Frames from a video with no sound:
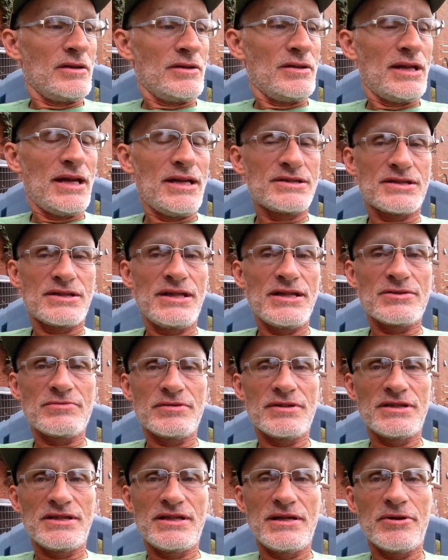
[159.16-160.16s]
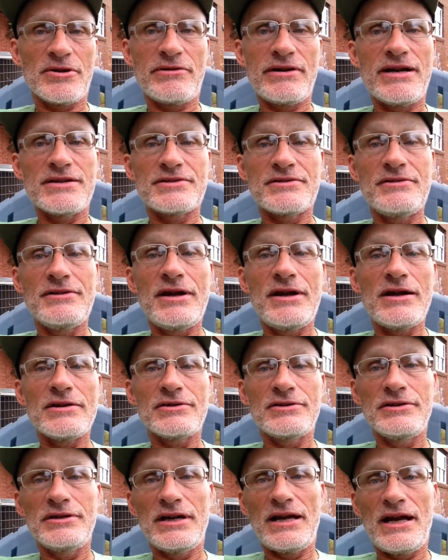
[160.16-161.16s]
That's what the Democrats are
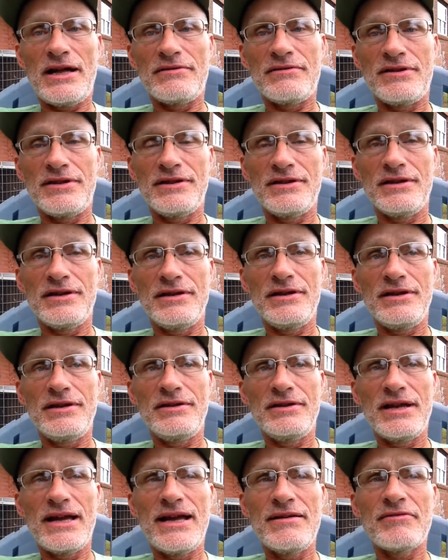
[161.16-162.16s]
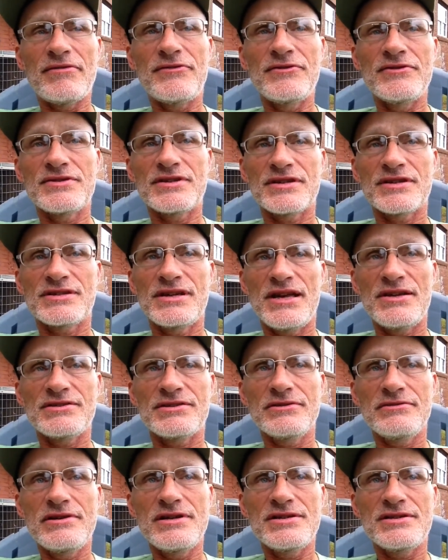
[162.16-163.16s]
not good at. They have a few success
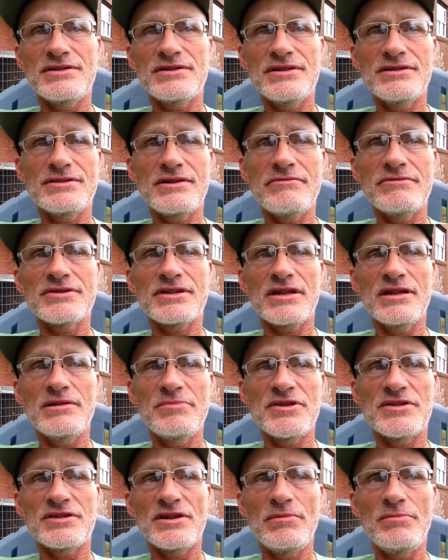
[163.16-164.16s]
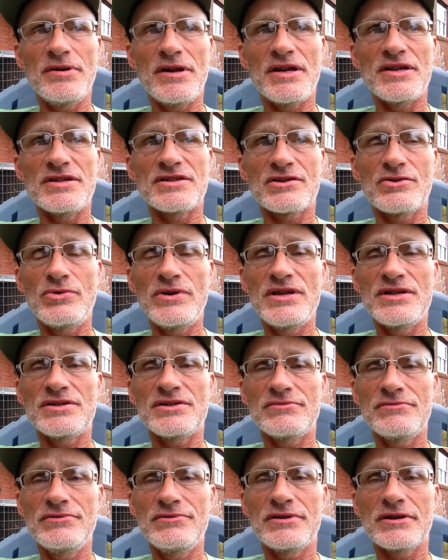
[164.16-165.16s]
stories. There's always going to be somebody squeezed
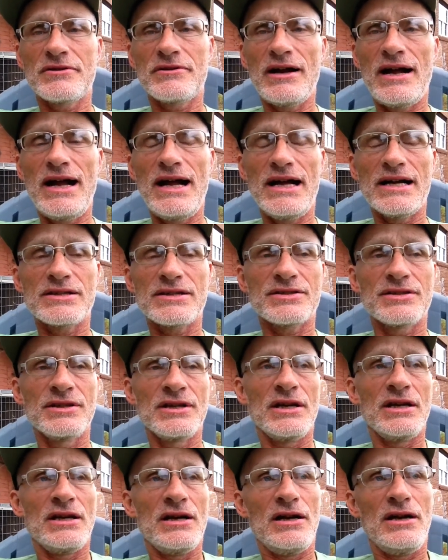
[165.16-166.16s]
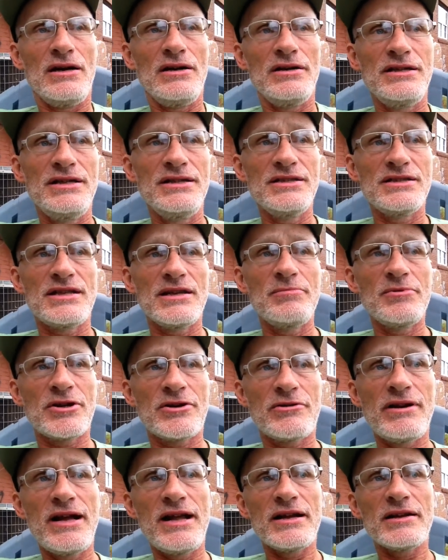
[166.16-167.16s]
through the cracks in the
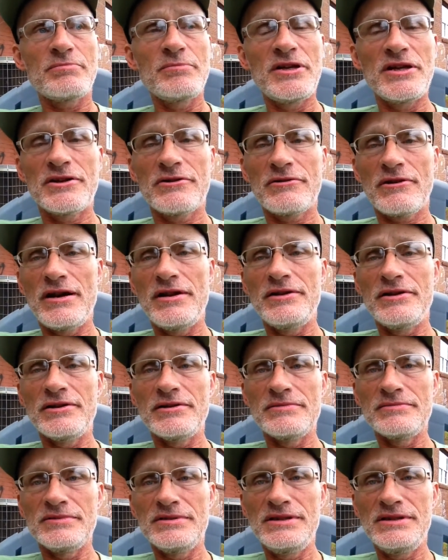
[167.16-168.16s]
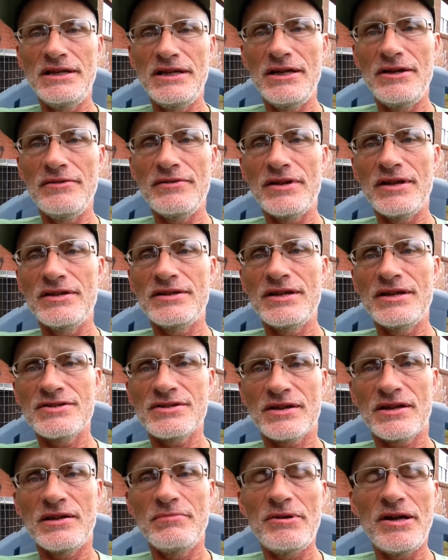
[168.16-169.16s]
Democratic meat grinder, you know, that
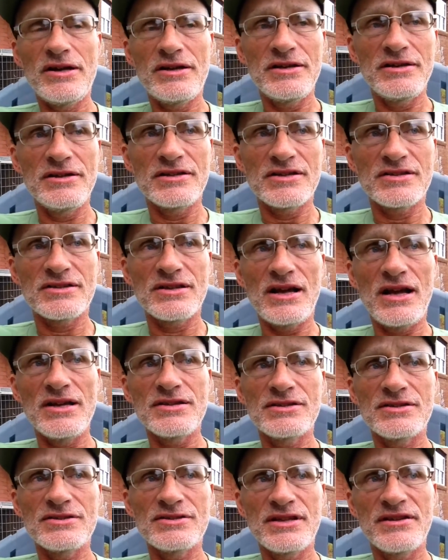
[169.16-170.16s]
doesn't come out into the sausage.